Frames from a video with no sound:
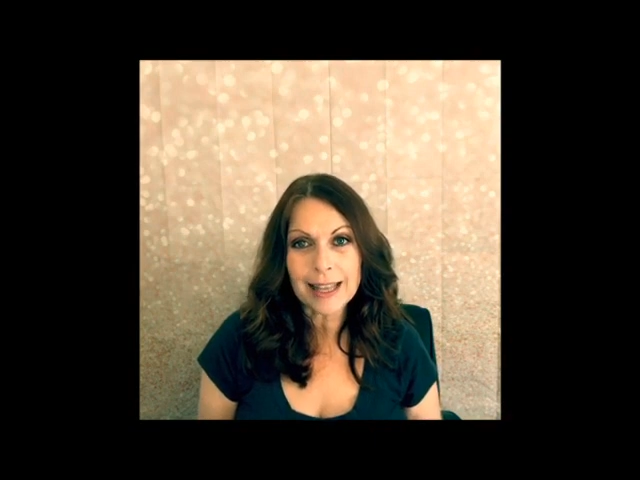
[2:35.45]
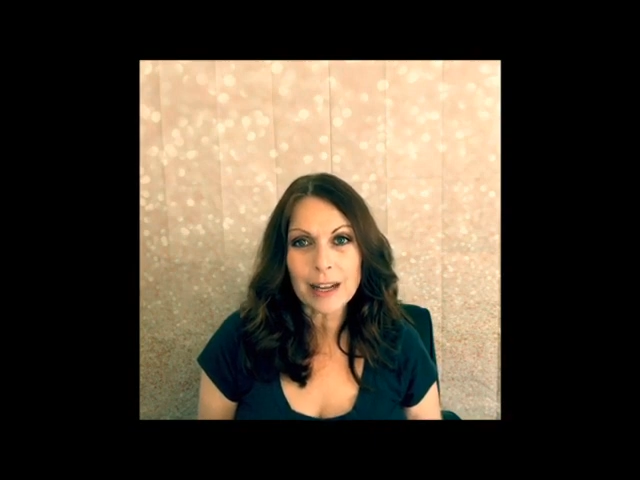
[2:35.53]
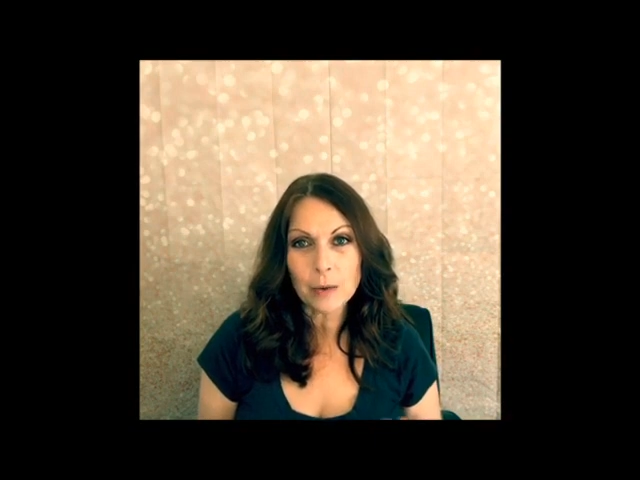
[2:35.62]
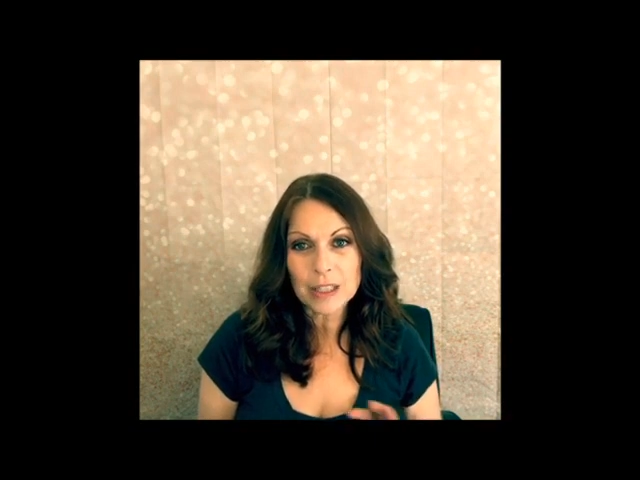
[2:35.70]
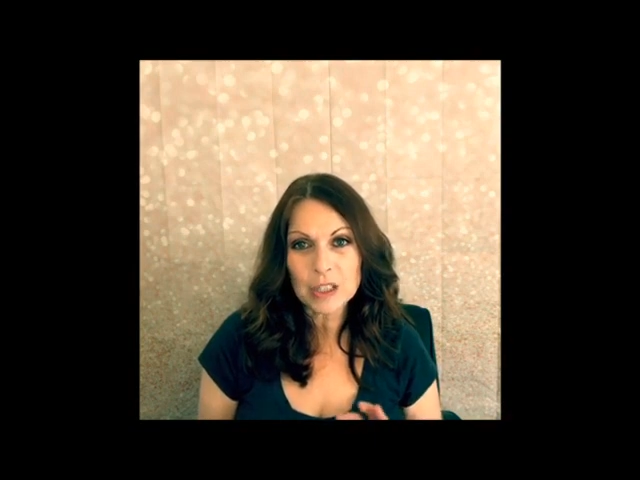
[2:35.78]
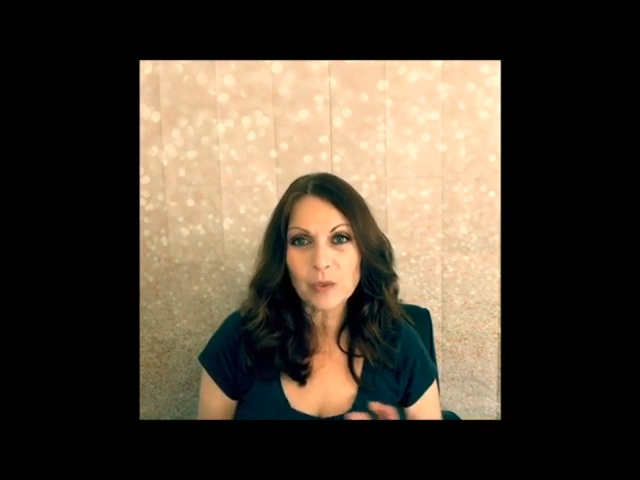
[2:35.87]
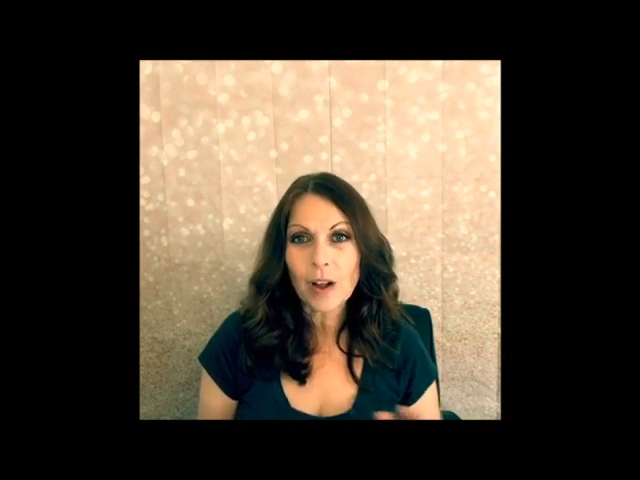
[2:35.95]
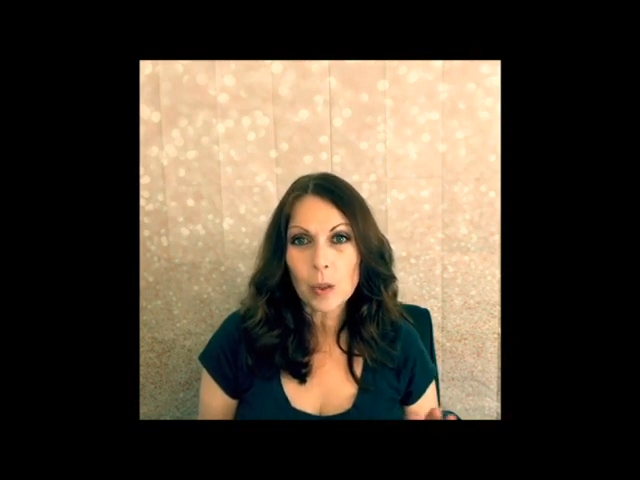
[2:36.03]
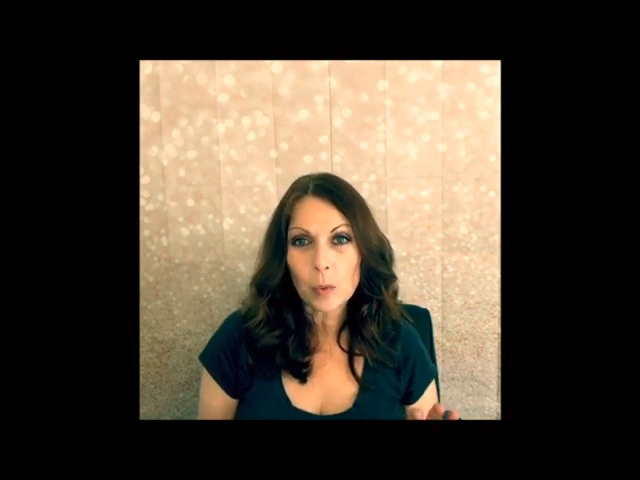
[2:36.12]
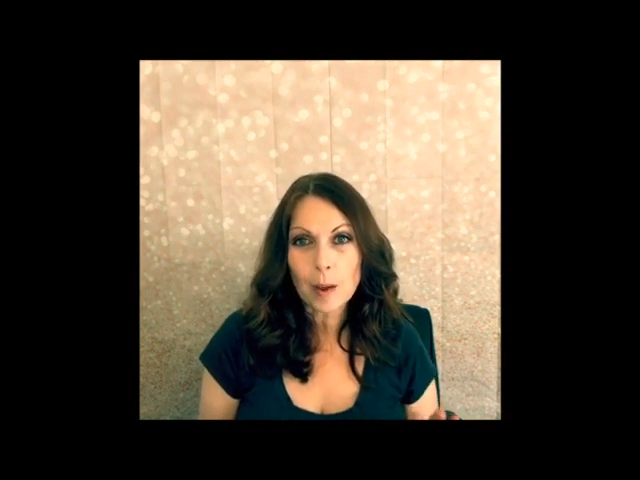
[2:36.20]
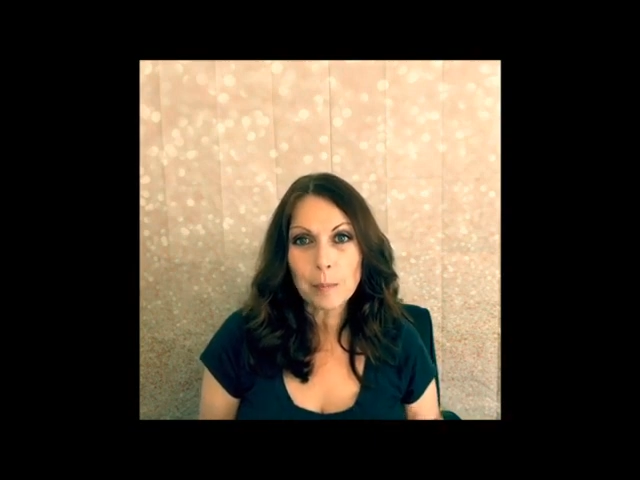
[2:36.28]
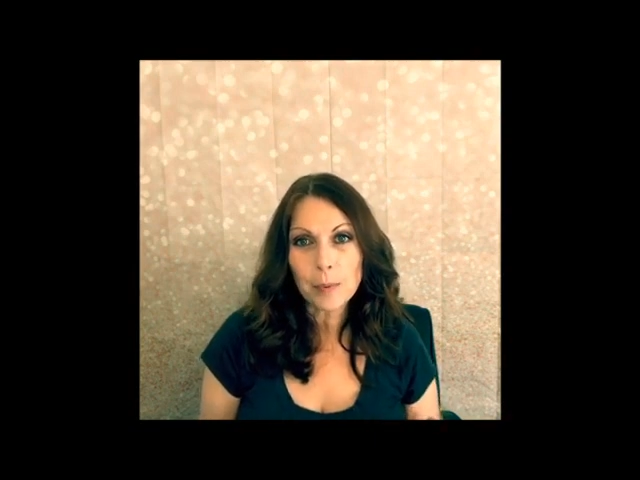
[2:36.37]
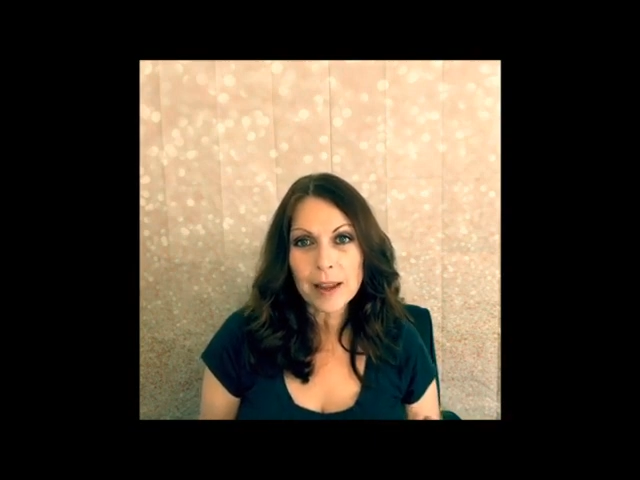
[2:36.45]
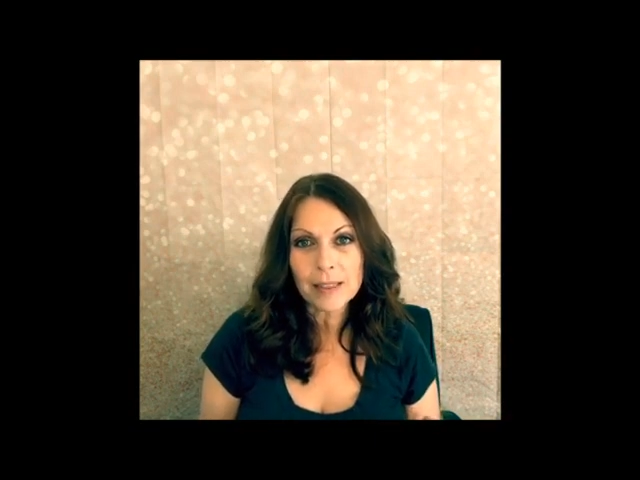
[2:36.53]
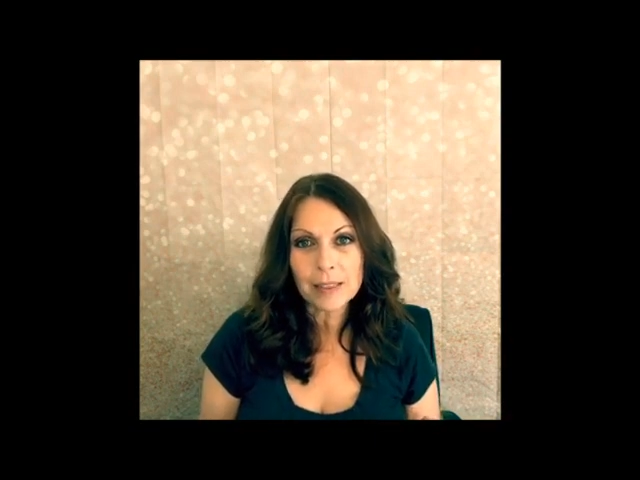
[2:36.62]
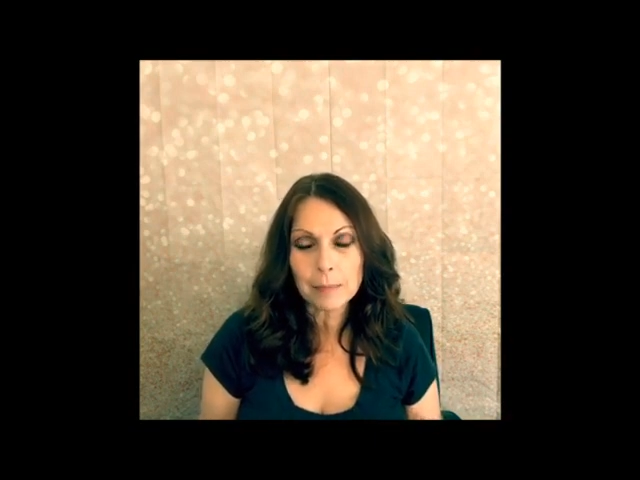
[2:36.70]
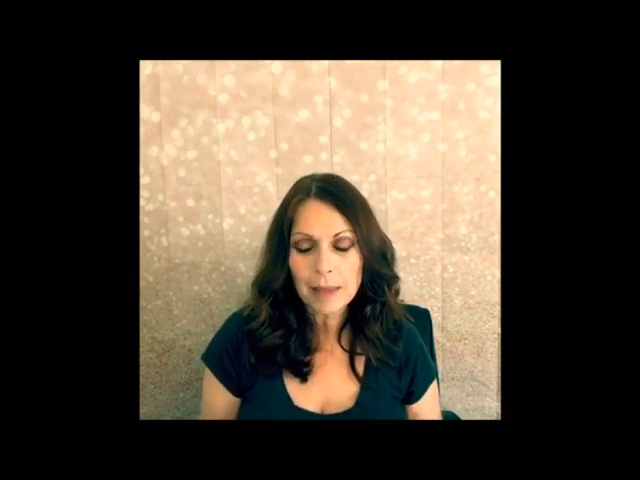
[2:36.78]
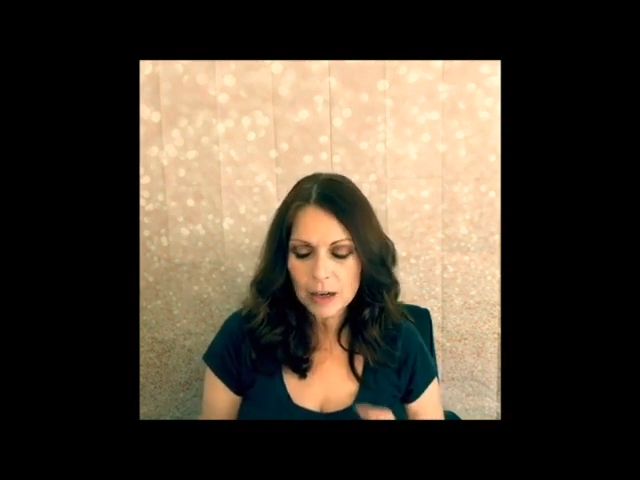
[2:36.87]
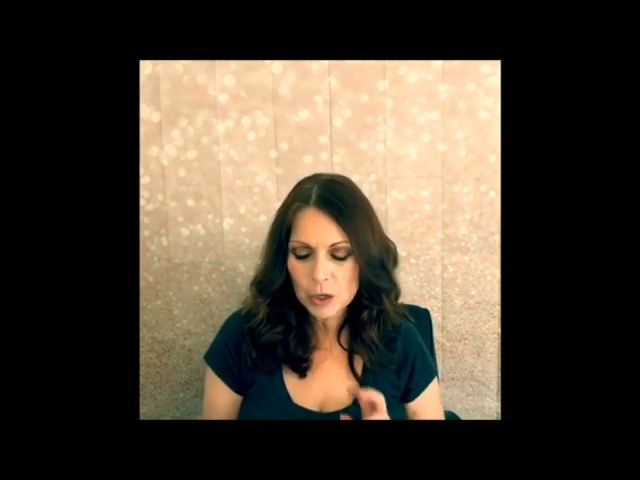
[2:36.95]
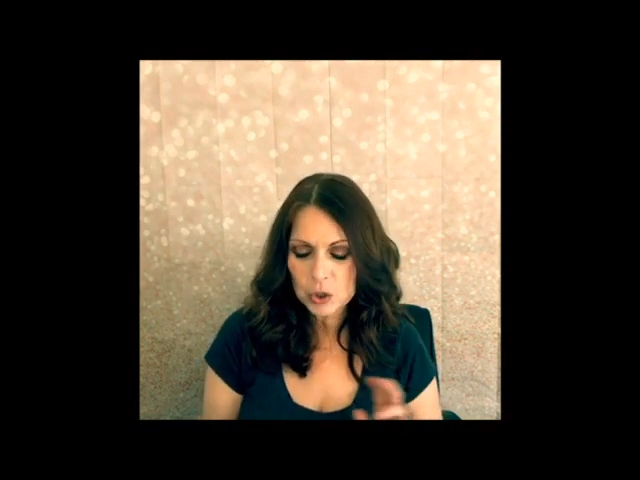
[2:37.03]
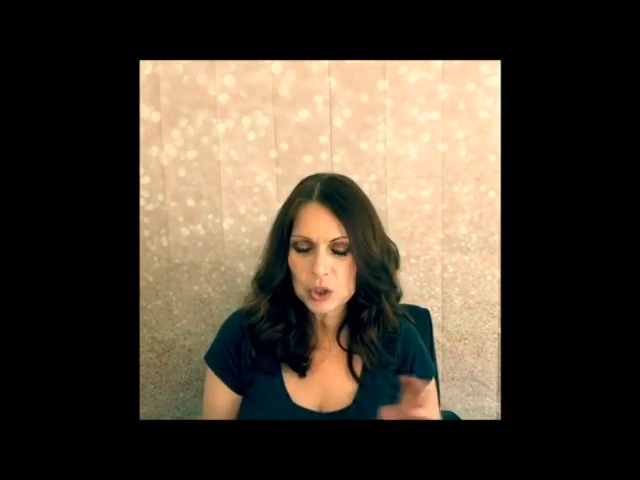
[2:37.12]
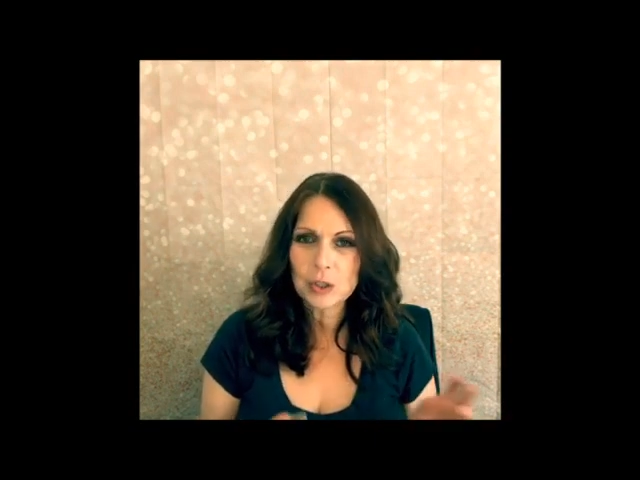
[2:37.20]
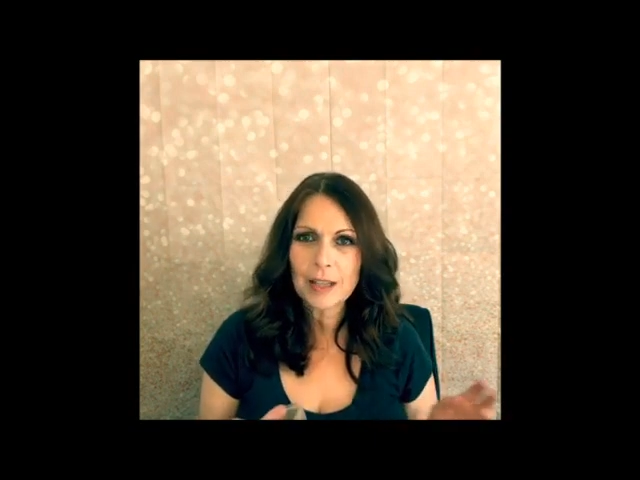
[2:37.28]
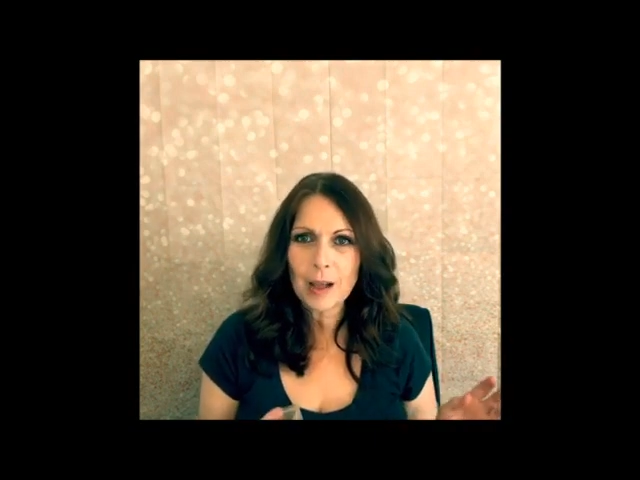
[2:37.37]
that I always follow up with, and I'll
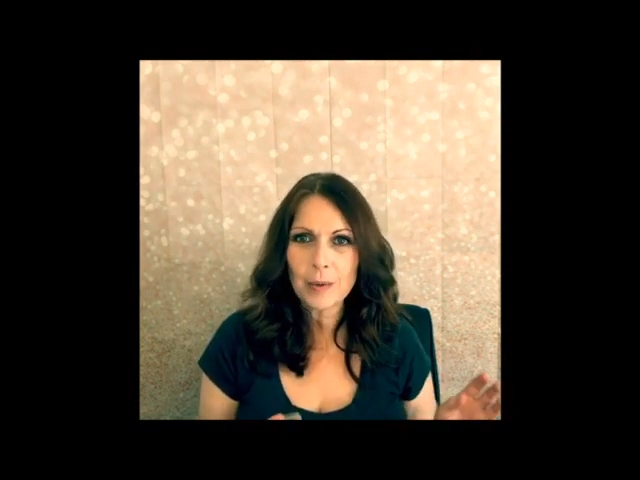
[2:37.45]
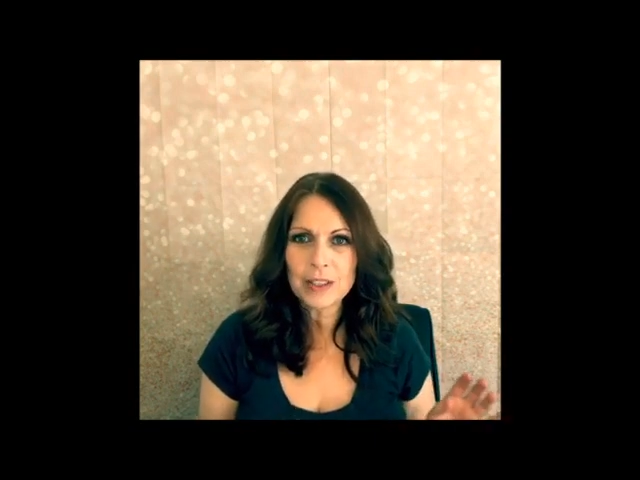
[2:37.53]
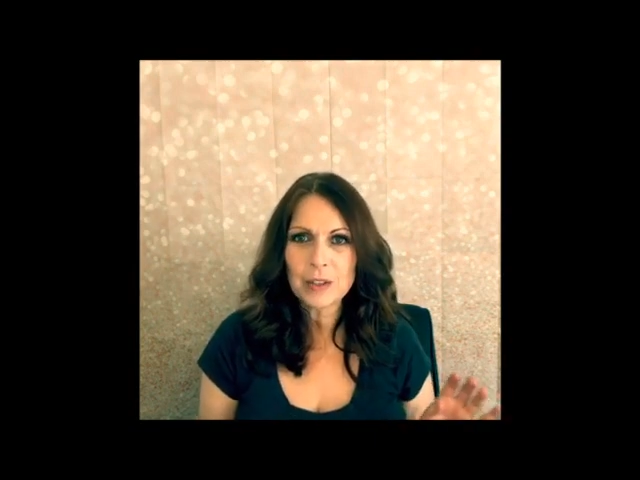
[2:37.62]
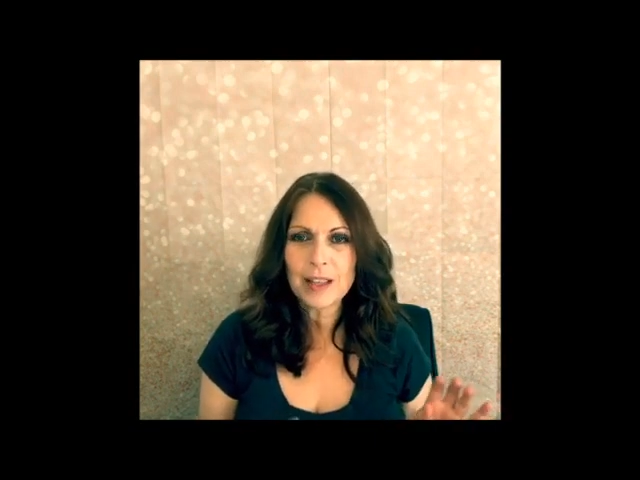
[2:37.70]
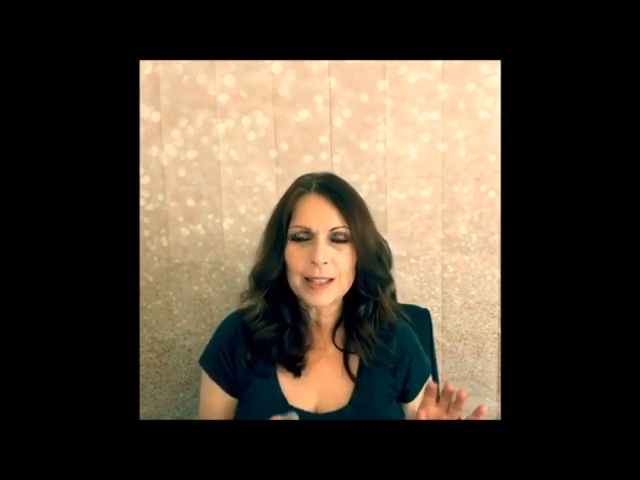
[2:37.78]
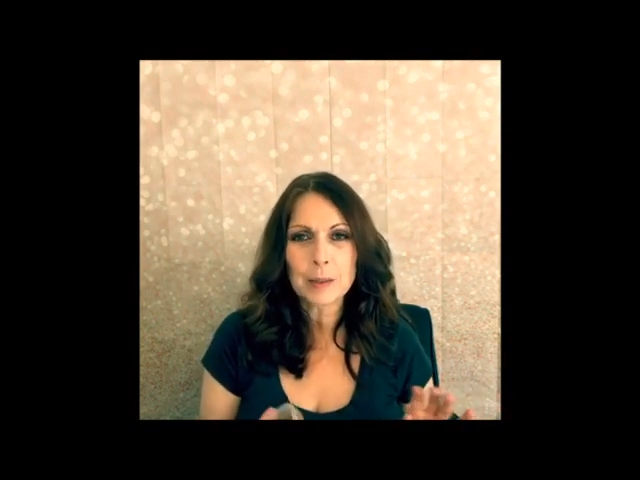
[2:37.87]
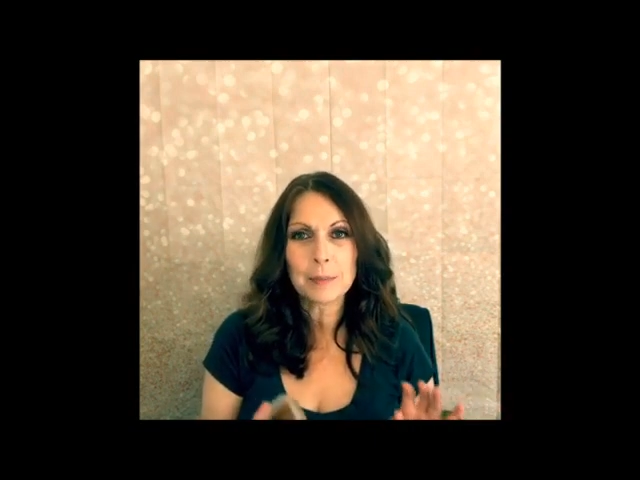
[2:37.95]
show you how I do that.